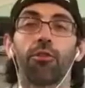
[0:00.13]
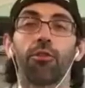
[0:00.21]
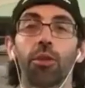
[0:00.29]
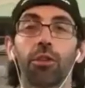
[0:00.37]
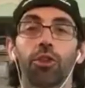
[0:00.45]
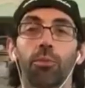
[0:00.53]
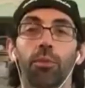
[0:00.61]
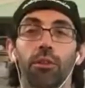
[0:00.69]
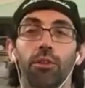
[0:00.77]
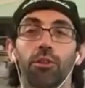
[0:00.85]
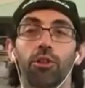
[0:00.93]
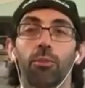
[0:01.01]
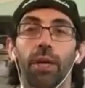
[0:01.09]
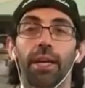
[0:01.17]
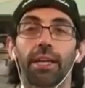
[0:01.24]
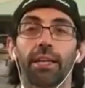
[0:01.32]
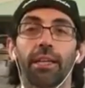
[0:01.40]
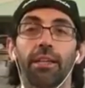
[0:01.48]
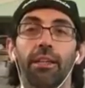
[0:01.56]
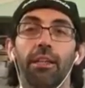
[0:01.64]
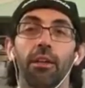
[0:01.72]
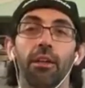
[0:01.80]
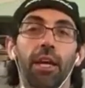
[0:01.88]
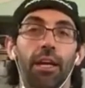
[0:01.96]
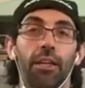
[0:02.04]
everyone. Jim Biringer back again,
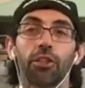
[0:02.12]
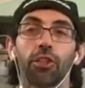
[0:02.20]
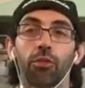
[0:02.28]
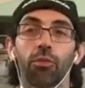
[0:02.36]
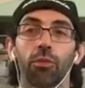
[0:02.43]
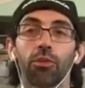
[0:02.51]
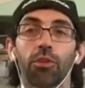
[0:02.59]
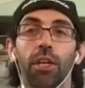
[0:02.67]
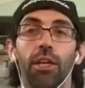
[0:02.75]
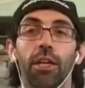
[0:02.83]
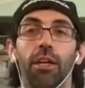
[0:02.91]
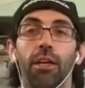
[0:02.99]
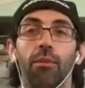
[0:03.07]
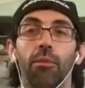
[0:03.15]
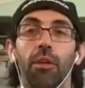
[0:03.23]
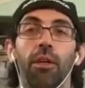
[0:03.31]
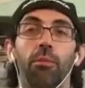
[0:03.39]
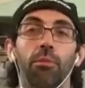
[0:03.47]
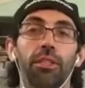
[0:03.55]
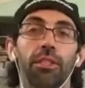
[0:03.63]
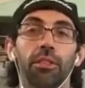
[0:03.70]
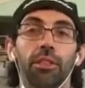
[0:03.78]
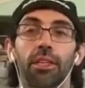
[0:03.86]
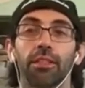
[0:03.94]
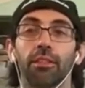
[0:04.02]
NHLRumors.com.
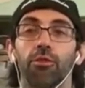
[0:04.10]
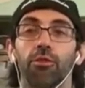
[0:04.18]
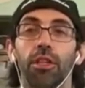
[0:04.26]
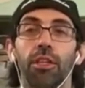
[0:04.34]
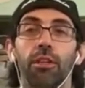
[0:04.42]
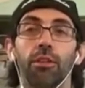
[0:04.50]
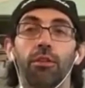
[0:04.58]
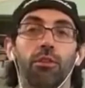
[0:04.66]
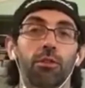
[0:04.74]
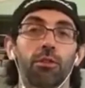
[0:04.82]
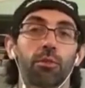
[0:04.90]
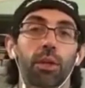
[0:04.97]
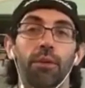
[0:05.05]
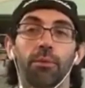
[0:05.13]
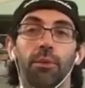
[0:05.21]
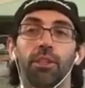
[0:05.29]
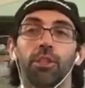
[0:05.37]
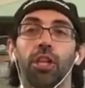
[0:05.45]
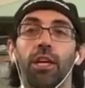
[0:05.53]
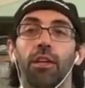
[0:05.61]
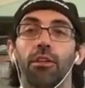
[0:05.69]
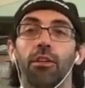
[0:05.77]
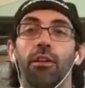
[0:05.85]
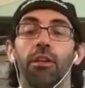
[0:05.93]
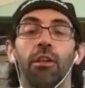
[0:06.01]
Please like this video, subscribe to the
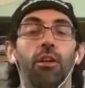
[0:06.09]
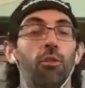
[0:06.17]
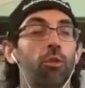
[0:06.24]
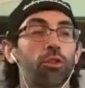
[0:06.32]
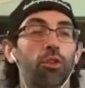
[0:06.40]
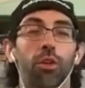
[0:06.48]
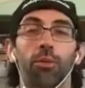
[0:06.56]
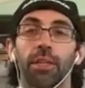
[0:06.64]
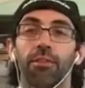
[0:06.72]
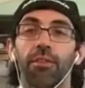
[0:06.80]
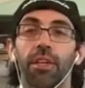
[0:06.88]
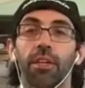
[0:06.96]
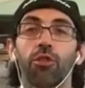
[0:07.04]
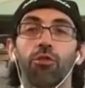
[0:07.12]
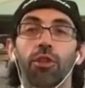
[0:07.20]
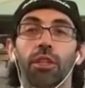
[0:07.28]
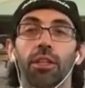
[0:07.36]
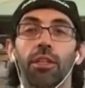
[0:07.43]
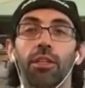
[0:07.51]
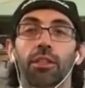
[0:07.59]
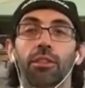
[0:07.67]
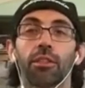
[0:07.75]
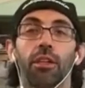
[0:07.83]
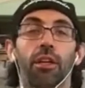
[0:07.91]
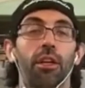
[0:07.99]
channel. We're talking about the Vancouver
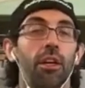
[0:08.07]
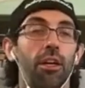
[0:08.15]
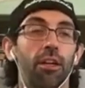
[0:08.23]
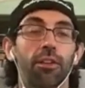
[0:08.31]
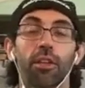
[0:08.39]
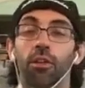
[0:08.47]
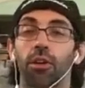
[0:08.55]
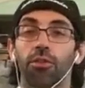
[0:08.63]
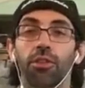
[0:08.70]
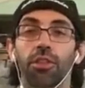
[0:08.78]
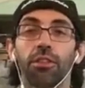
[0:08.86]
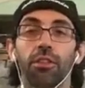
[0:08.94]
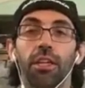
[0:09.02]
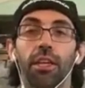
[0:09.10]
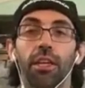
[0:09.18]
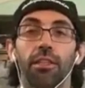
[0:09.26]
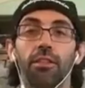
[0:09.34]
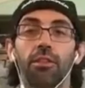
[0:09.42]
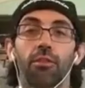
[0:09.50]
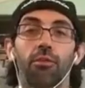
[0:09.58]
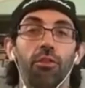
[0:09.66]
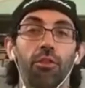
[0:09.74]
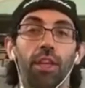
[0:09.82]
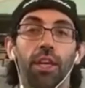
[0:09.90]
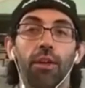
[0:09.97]
Canucks, the offseason that is
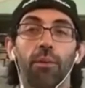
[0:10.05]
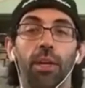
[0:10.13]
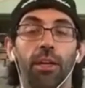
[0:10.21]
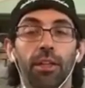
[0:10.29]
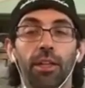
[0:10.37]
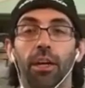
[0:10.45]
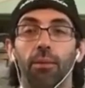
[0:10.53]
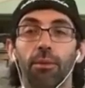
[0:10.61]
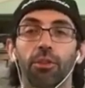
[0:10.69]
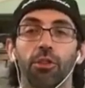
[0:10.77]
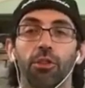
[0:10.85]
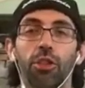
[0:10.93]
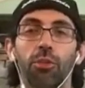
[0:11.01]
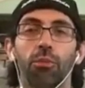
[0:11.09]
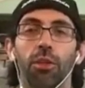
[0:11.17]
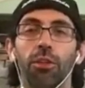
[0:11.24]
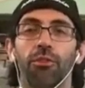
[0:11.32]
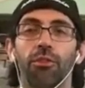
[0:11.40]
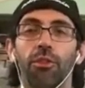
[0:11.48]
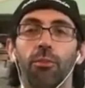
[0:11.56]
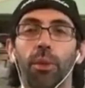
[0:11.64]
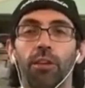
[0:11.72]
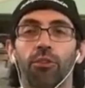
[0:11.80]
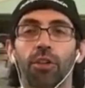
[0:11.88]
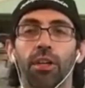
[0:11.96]
for them, and the comments that Jim Rutherford,
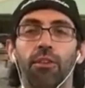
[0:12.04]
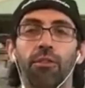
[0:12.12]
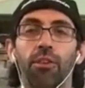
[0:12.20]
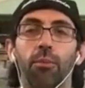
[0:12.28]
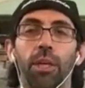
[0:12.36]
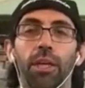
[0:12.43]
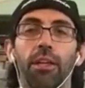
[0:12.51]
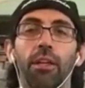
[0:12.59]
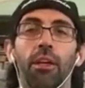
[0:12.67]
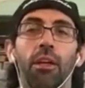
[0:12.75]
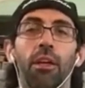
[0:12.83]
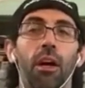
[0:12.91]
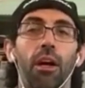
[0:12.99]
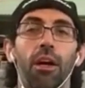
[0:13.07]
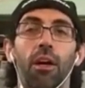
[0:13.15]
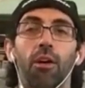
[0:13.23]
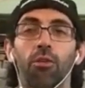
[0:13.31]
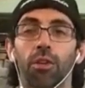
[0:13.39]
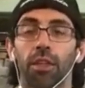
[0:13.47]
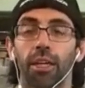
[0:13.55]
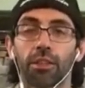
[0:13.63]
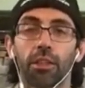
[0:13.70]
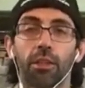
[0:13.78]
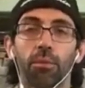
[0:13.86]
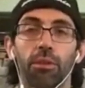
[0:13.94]
Patrick Allvin made over the
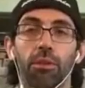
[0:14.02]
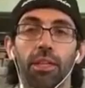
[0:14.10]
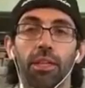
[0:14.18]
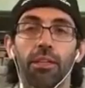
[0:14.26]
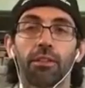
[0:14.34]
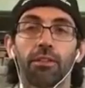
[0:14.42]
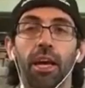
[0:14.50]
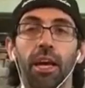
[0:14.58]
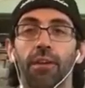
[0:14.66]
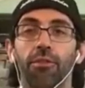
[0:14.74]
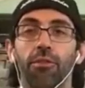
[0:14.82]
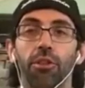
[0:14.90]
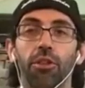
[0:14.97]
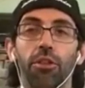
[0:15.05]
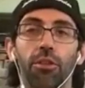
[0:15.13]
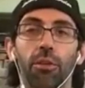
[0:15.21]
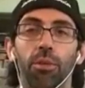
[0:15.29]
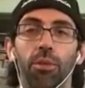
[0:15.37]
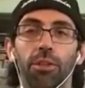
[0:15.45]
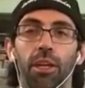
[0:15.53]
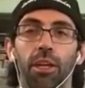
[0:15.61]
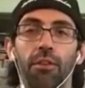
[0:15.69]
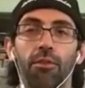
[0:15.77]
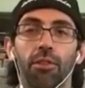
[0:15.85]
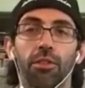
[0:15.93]
last couple of days after their year-end press
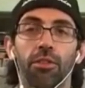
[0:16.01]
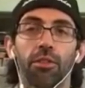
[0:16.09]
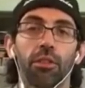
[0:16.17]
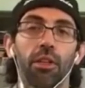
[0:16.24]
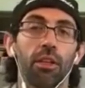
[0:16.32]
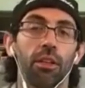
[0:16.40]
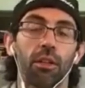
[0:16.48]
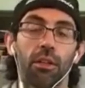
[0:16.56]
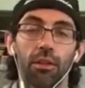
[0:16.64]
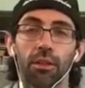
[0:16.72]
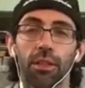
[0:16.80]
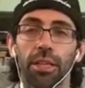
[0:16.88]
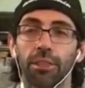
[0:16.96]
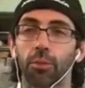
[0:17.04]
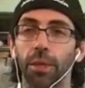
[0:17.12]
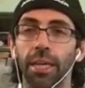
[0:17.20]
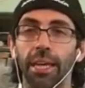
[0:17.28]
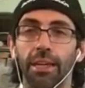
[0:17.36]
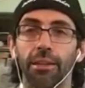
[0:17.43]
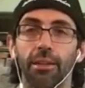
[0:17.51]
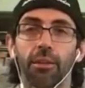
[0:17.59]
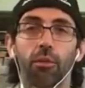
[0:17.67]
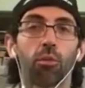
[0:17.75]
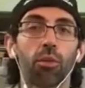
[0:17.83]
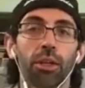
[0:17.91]
conferences. Let's
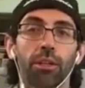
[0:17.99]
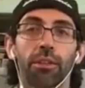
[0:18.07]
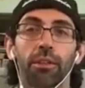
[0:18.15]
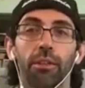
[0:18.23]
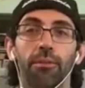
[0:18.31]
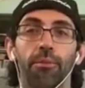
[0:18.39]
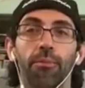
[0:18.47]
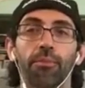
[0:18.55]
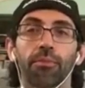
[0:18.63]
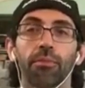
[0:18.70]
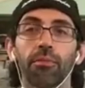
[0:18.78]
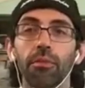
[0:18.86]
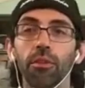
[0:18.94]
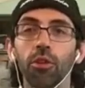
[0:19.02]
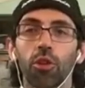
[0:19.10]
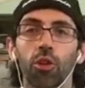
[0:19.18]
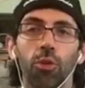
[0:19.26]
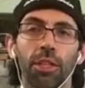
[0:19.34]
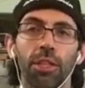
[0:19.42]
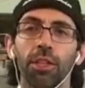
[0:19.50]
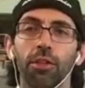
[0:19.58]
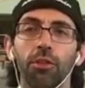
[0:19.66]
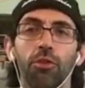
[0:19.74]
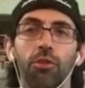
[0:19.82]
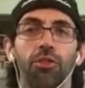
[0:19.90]
begin with Quinn
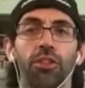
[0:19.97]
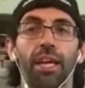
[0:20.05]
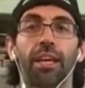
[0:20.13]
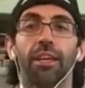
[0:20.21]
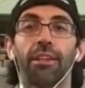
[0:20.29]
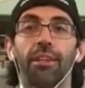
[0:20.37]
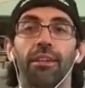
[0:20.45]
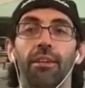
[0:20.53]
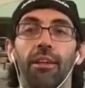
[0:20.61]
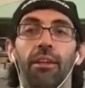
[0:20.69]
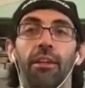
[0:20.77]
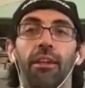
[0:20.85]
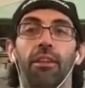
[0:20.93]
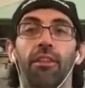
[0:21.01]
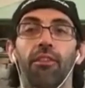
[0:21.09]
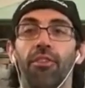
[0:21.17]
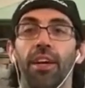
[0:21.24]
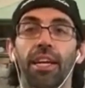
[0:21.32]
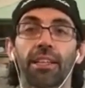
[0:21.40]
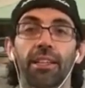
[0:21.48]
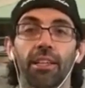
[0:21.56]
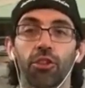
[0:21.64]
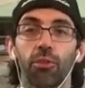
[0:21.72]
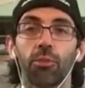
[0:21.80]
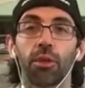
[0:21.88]
Hughes and the fact
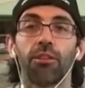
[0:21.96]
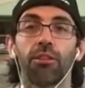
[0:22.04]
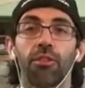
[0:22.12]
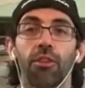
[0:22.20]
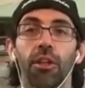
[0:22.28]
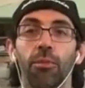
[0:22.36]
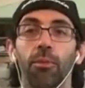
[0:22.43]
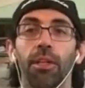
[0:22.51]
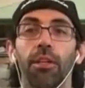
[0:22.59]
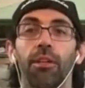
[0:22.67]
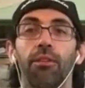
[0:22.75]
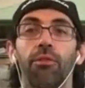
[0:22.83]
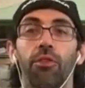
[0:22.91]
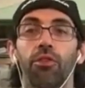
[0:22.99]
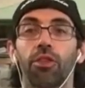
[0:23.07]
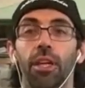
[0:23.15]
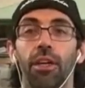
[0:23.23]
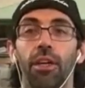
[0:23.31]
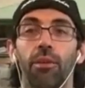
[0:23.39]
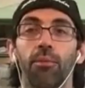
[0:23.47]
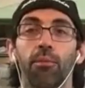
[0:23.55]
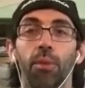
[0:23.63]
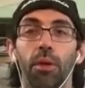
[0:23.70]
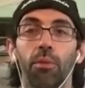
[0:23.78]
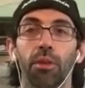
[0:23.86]
that Jim Rutherford admitted first time
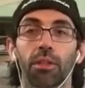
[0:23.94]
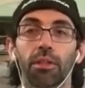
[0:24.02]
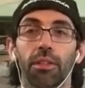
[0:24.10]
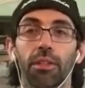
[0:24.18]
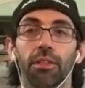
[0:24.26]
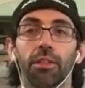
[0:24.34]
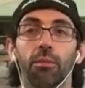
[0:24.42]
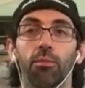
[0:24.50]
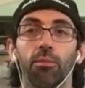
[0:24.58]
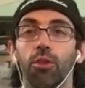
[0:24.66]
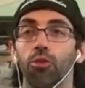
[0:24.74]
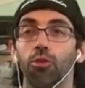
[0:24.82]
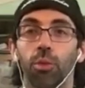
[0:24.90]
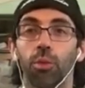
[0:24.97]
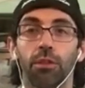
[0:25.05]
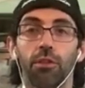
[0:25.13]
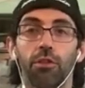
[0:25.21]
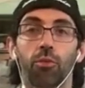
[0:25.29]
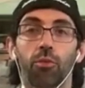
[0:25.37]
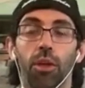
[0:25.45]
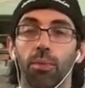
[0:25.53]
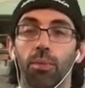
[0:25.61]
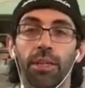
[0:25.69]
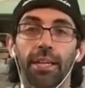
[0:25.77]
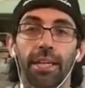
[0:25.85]
publicly that the Hughes brothers want
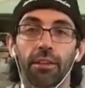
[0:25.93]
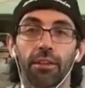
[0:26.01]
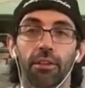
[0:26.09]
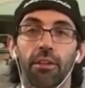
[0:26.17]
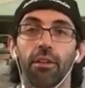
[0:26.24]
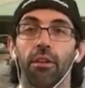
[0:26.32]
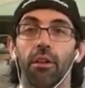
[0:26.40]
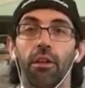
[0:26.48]
to play together.